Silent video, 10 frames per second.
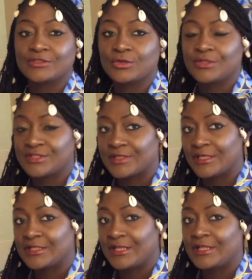So it's
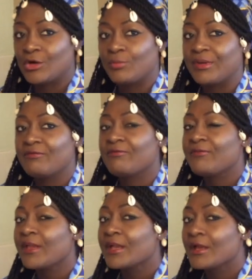a little bit
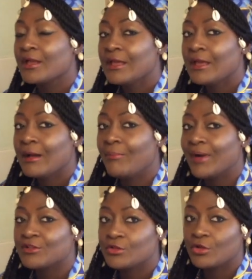thick,
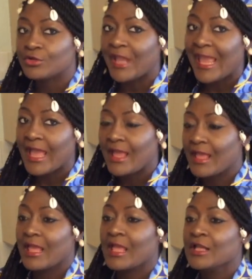but not
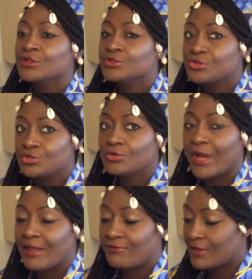too
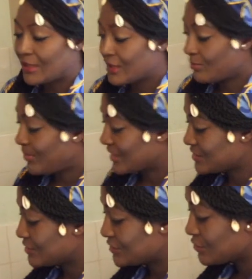heavy like pasta